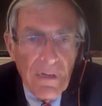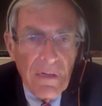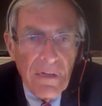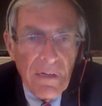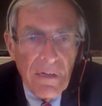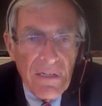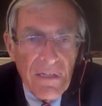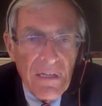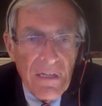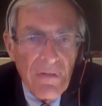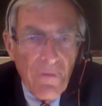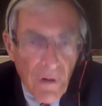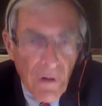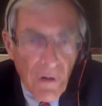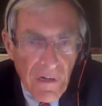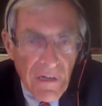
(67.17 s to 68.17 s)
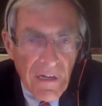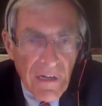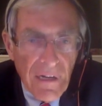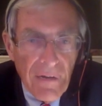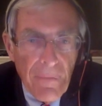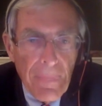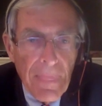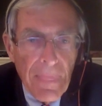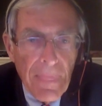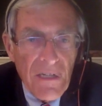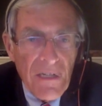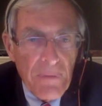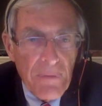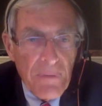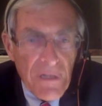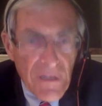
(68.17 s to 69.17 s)
C14
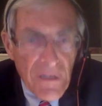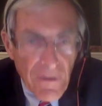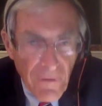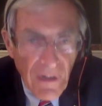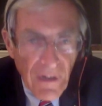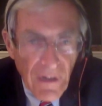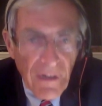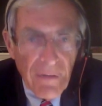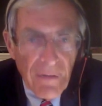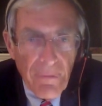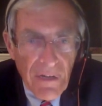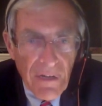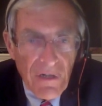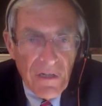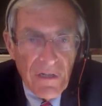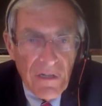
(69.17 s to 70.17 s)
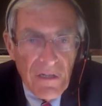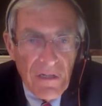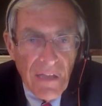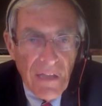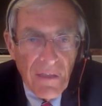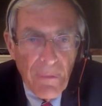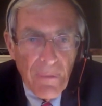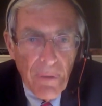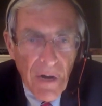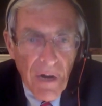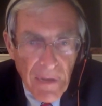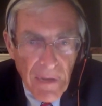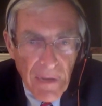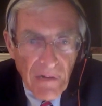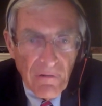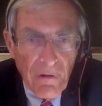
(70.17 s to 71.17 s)
specifically mentions that the
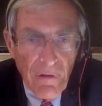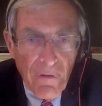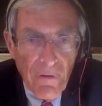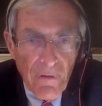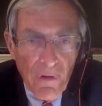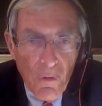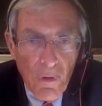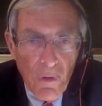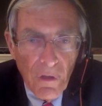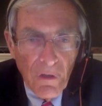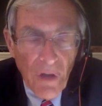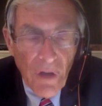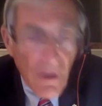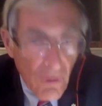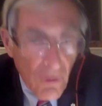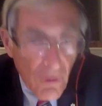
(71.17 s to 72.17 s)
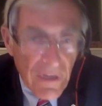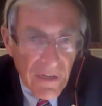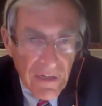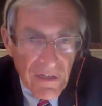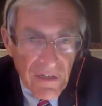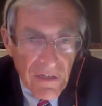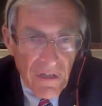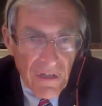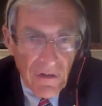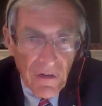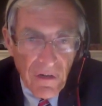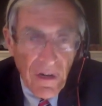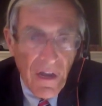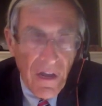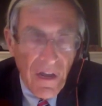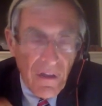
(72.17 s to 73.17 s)
parliamentary review will not only consider
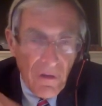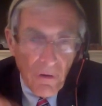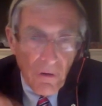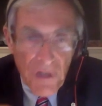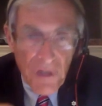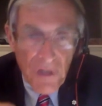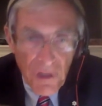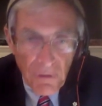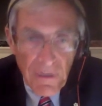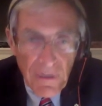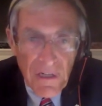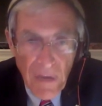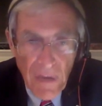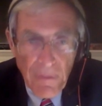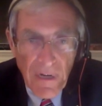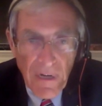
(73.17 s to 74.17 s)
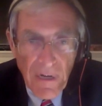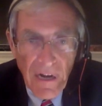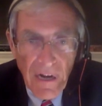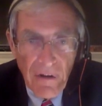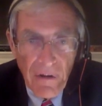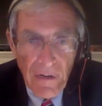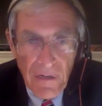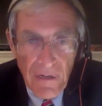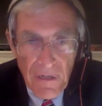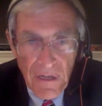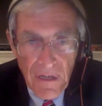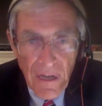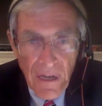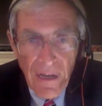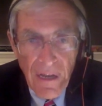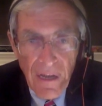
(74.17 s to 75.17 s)
those three subject areas
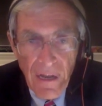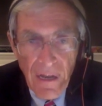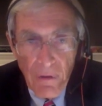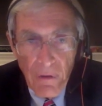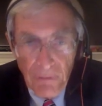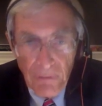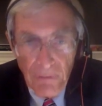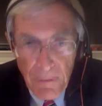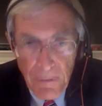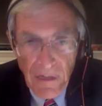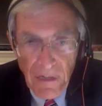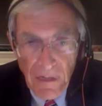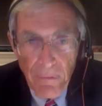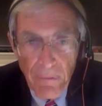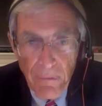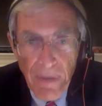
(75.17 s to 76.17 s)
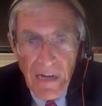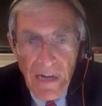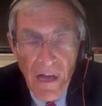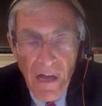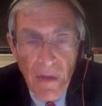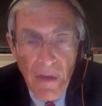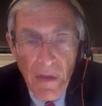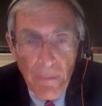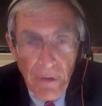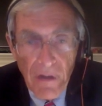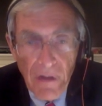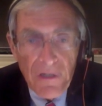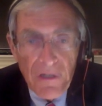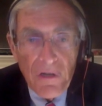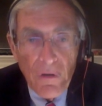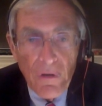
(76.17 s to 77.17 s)
with respect to MAID, but
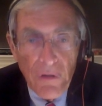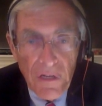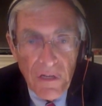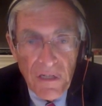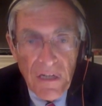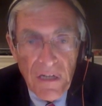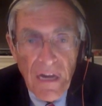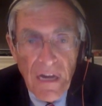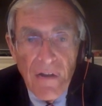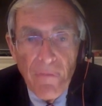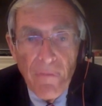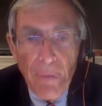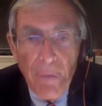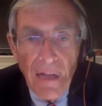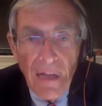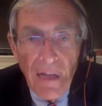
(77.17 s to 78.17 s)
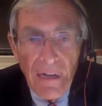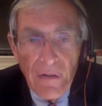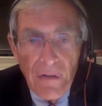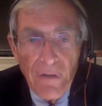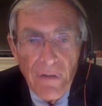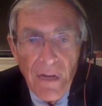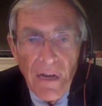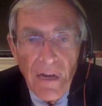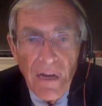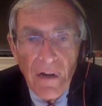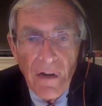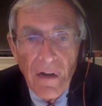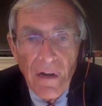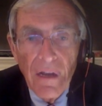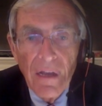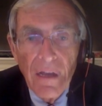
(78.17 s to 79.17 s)
also the state of palliative care
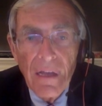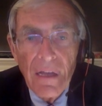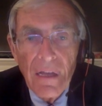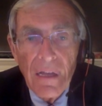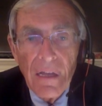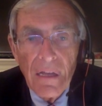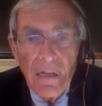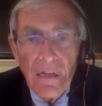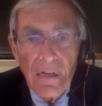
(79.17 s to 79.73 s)
in